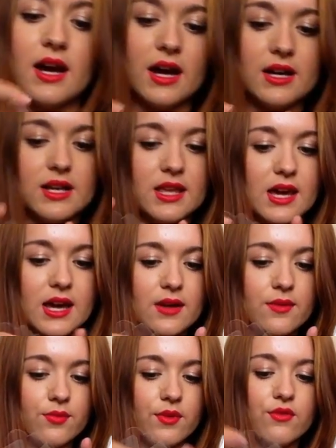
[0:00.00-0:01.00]
And you
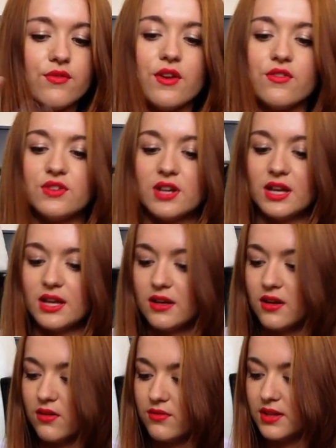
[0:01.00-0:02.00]
get 15
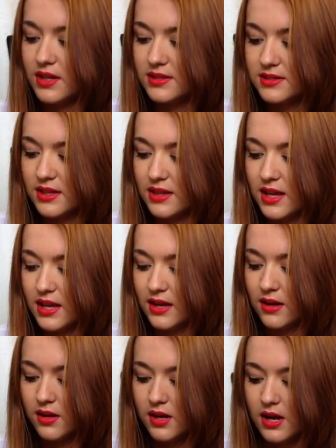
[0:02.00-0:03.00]
of these in here.